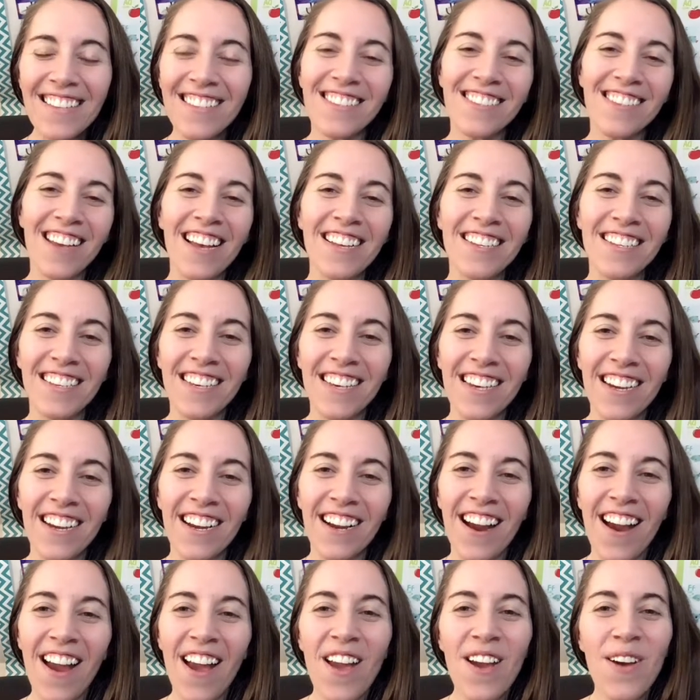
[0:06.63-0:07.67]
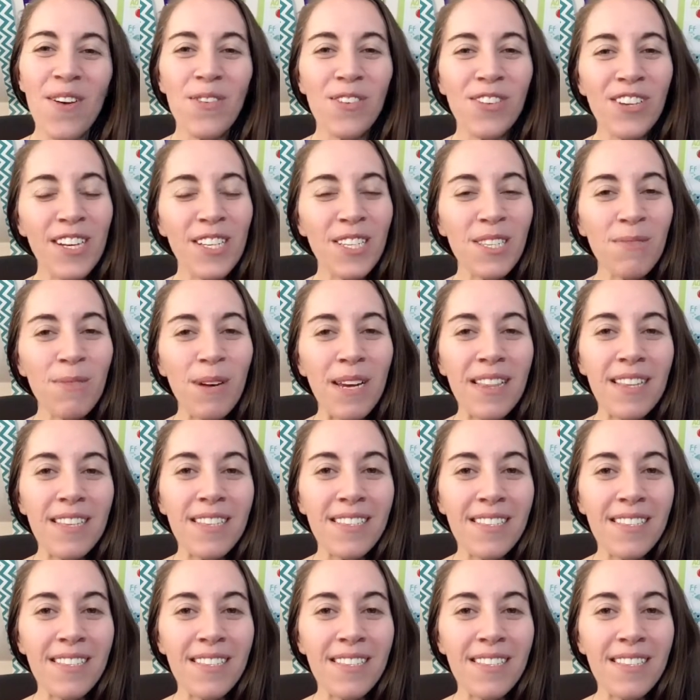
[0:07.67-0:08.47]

Jess here, just with